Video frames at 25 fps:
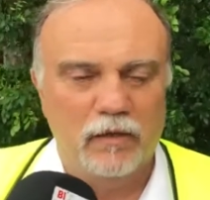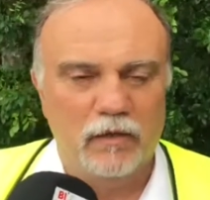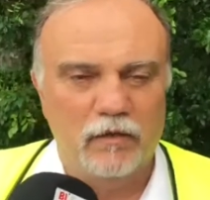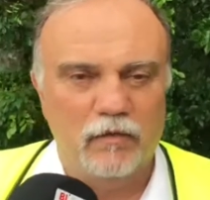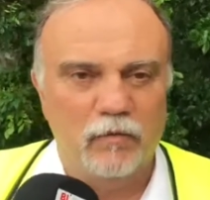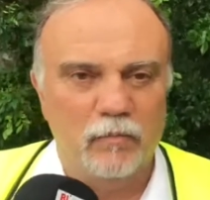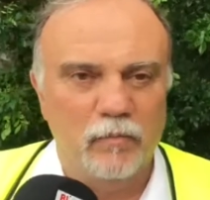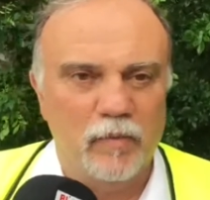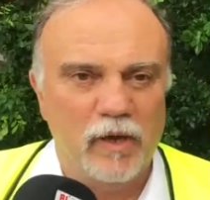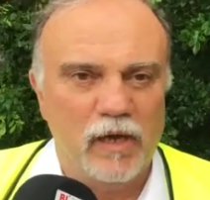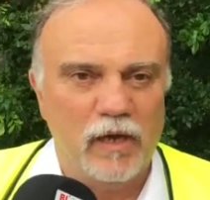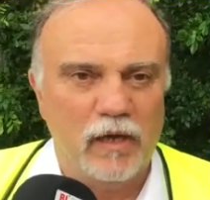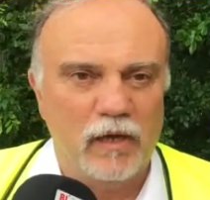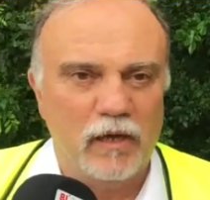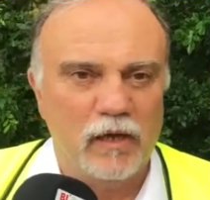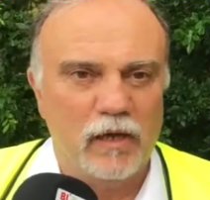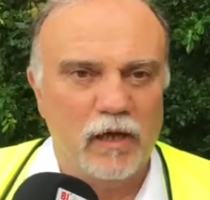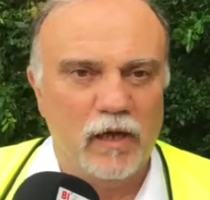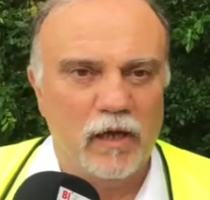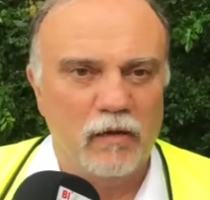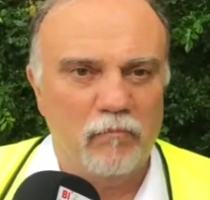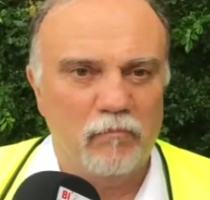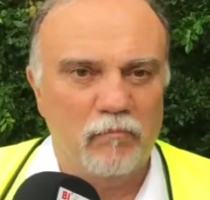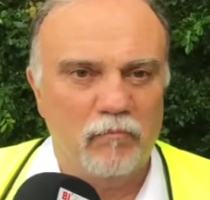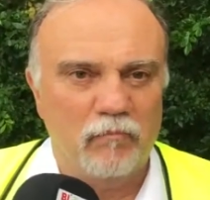The domain
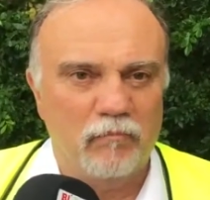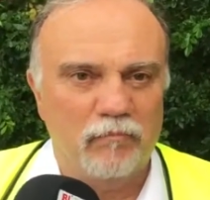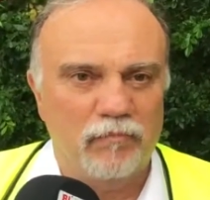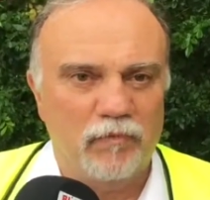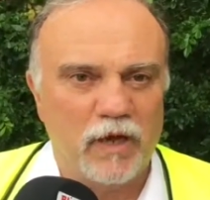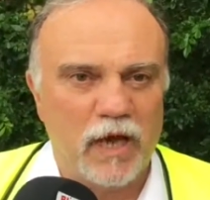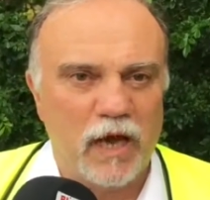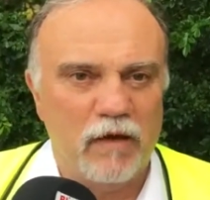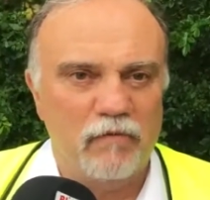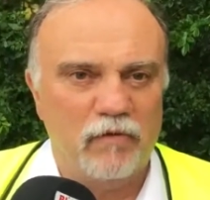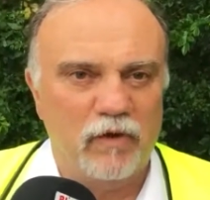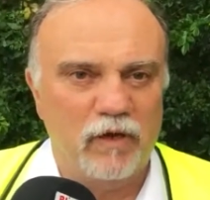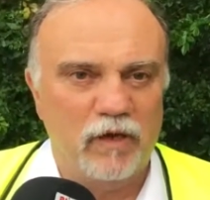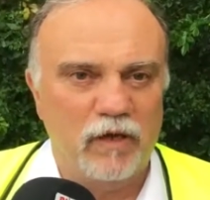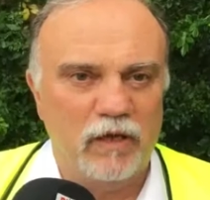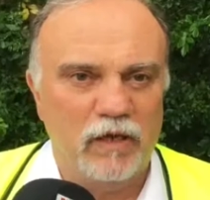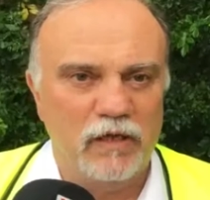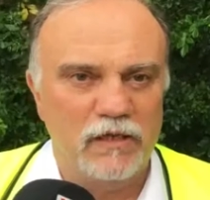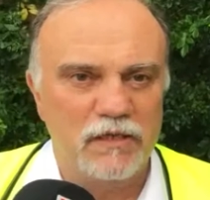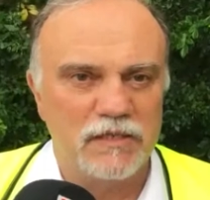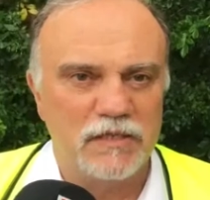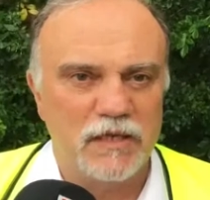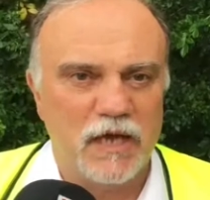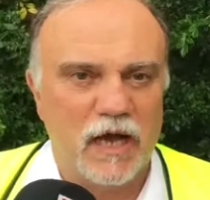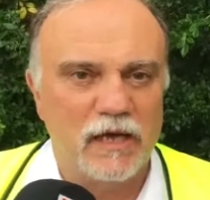I'm covering
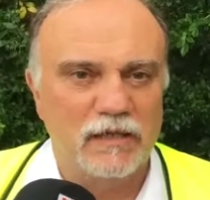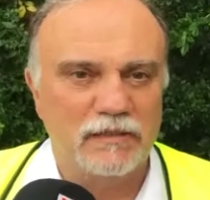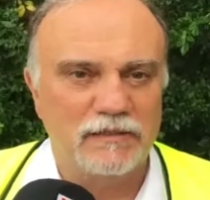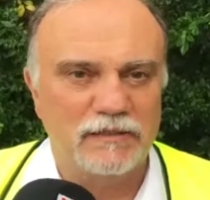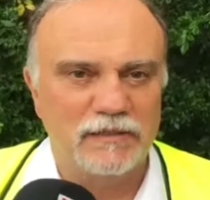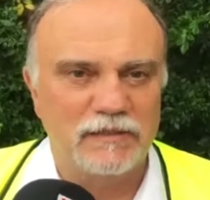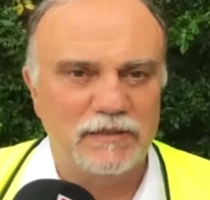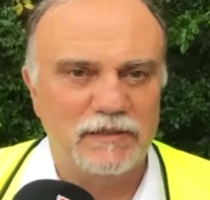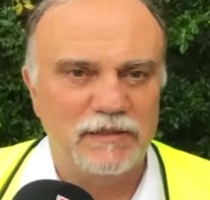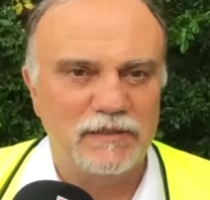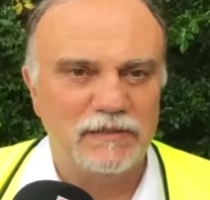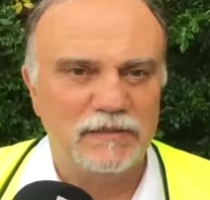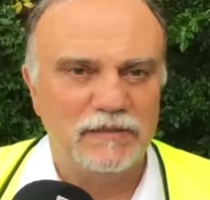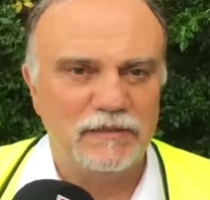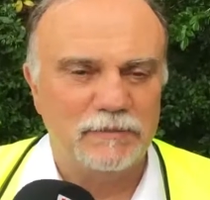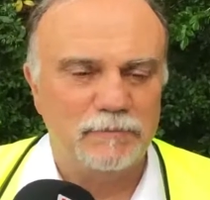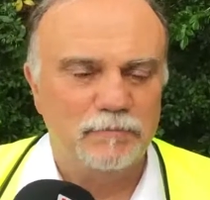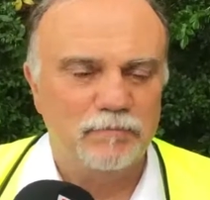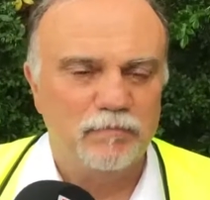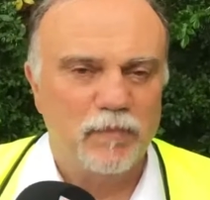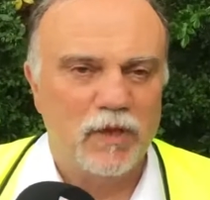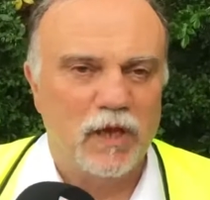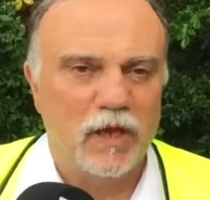is ICTs.